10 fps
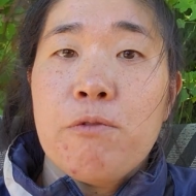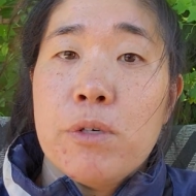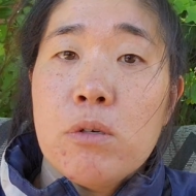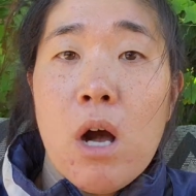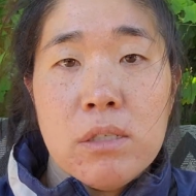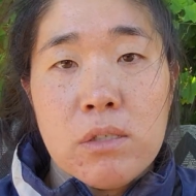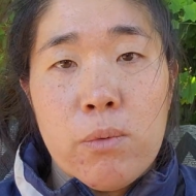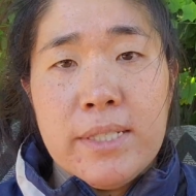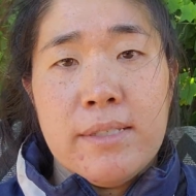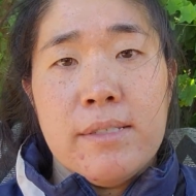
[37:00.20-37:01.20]
real
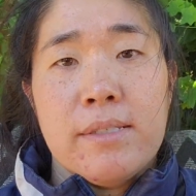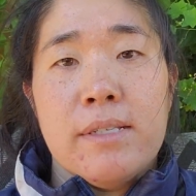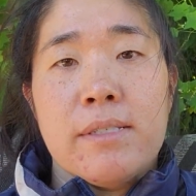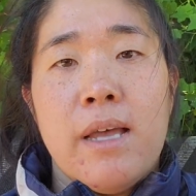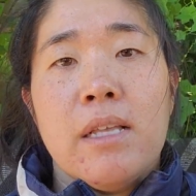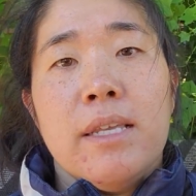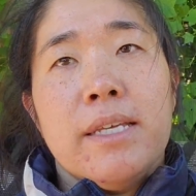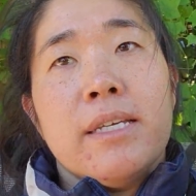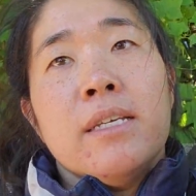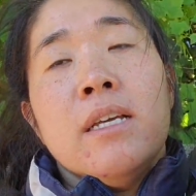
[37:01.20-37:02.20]
consequences. It's not
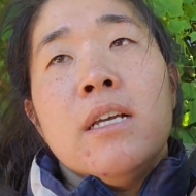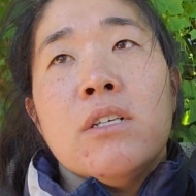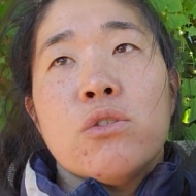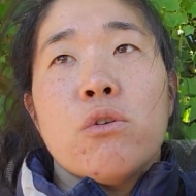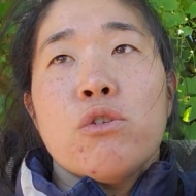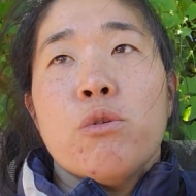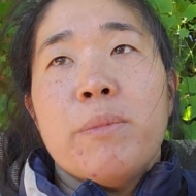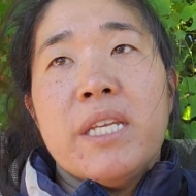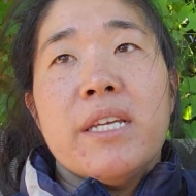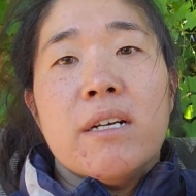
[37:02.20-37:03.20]
like social
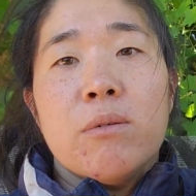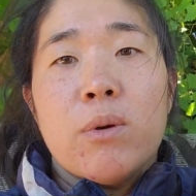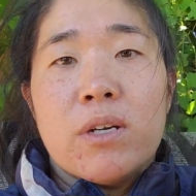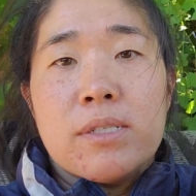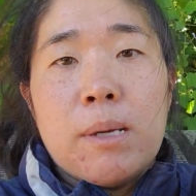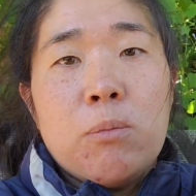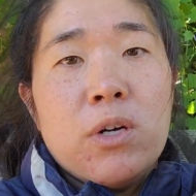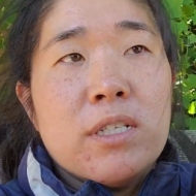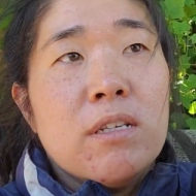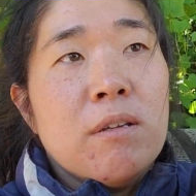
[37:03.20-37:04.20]
media where
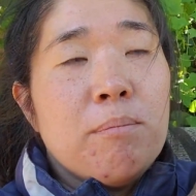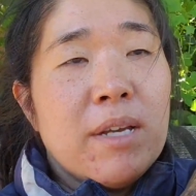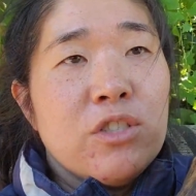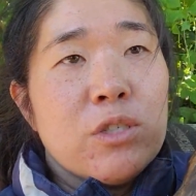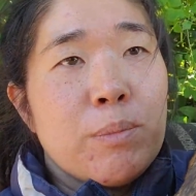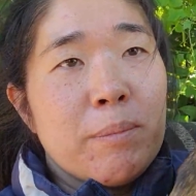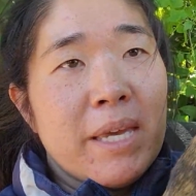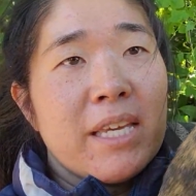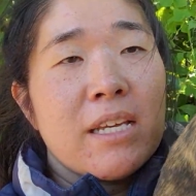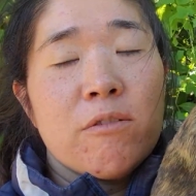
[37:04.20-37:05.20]
someone might just be
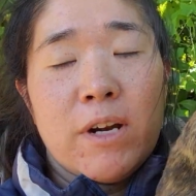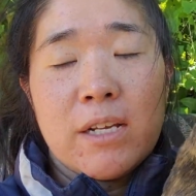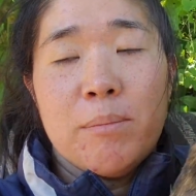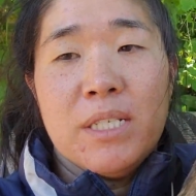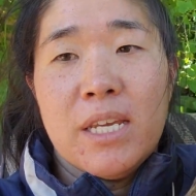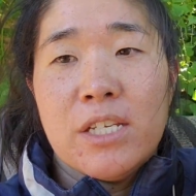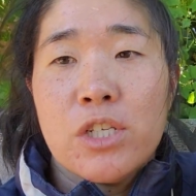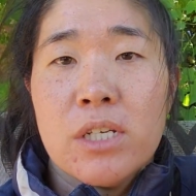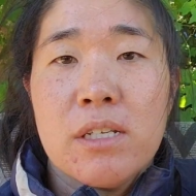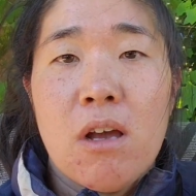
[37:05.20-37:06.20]
making a
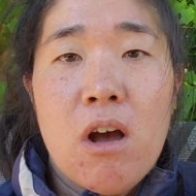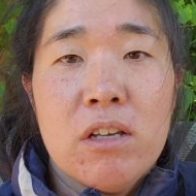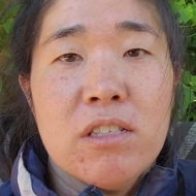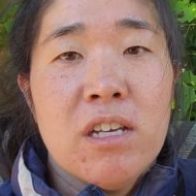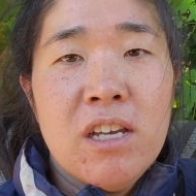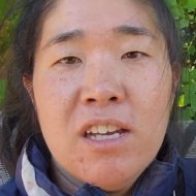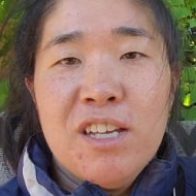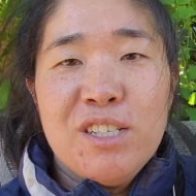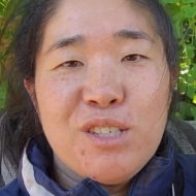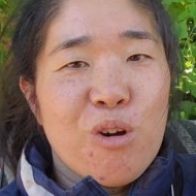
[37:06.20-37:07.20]
recommendation on,
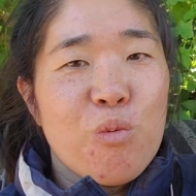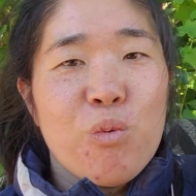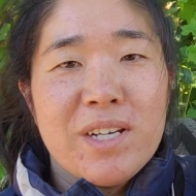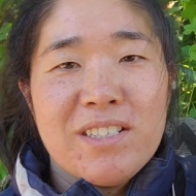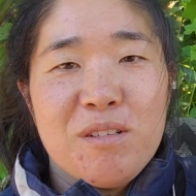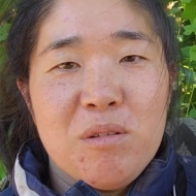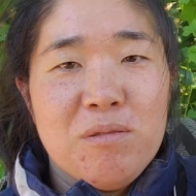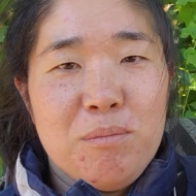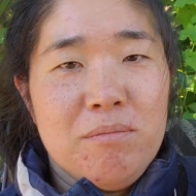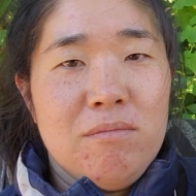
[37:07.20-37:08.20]
you know,
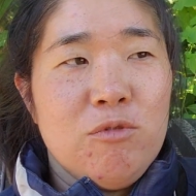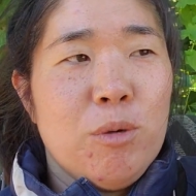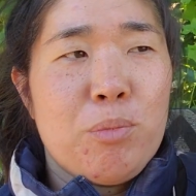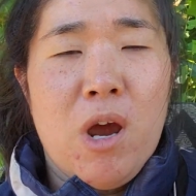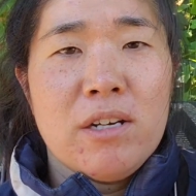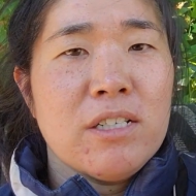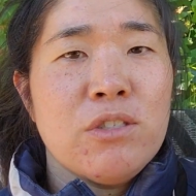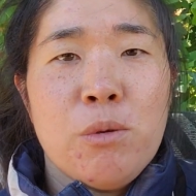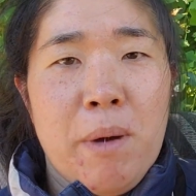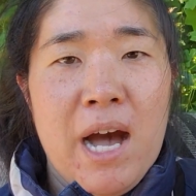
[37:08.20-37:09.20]
what products
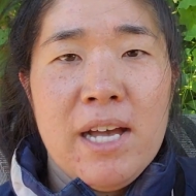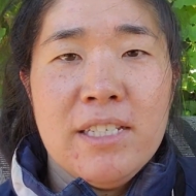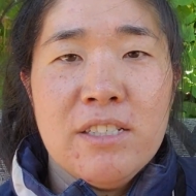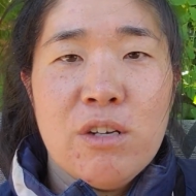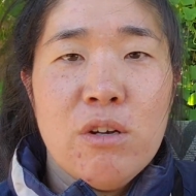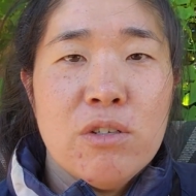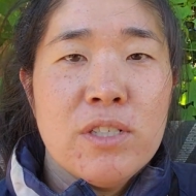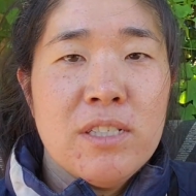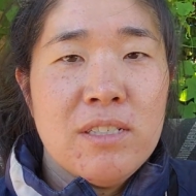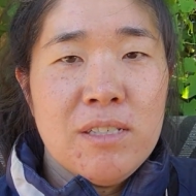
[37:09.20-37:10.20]
to buy, you know,
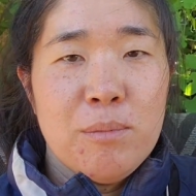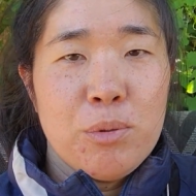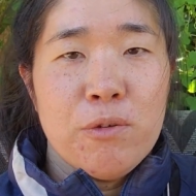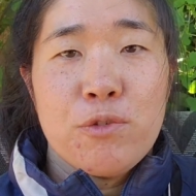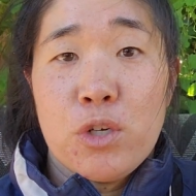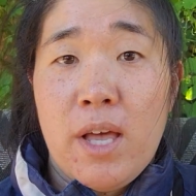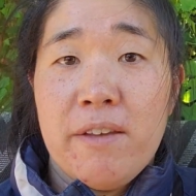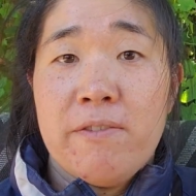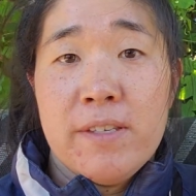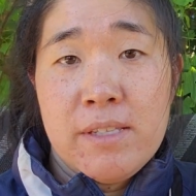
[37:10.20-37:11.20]
improve your
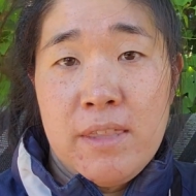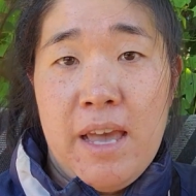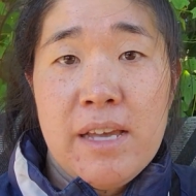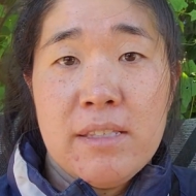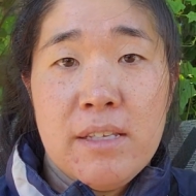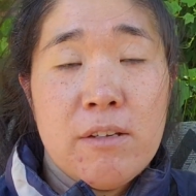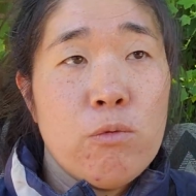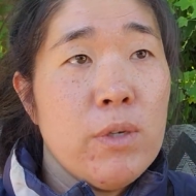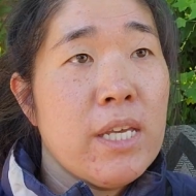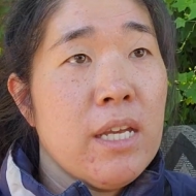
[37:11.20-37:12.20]
life, this and that. Like,
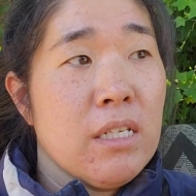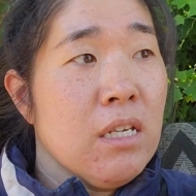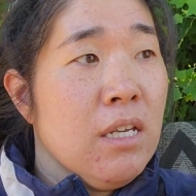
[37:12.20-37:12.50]
we can